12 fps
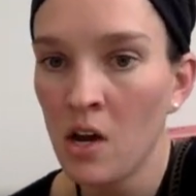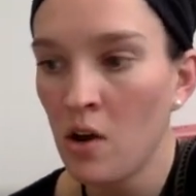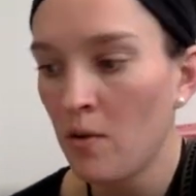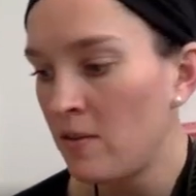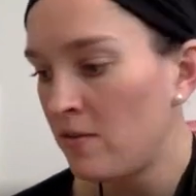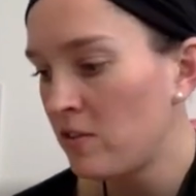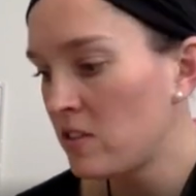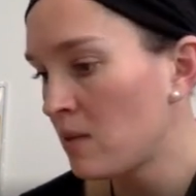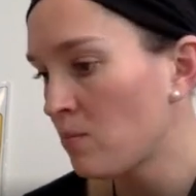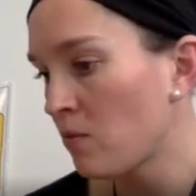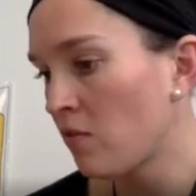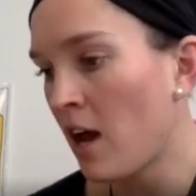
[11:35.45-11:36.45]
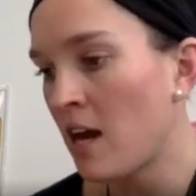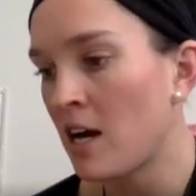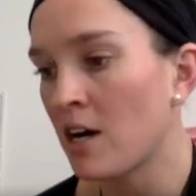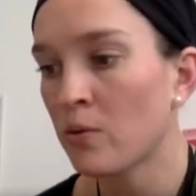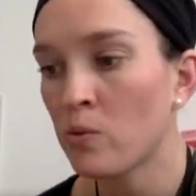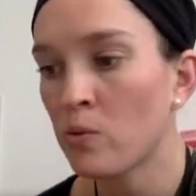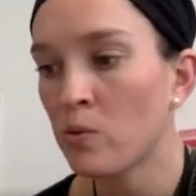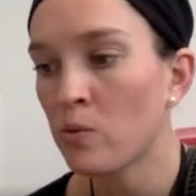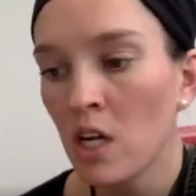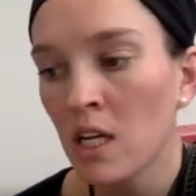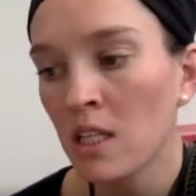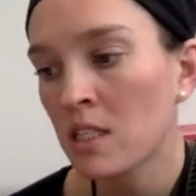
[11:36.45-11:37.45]
We've simplified our
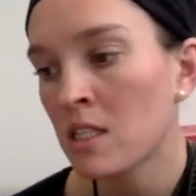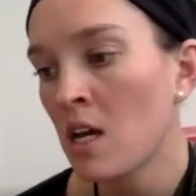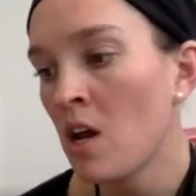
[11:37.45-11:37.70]
quotients.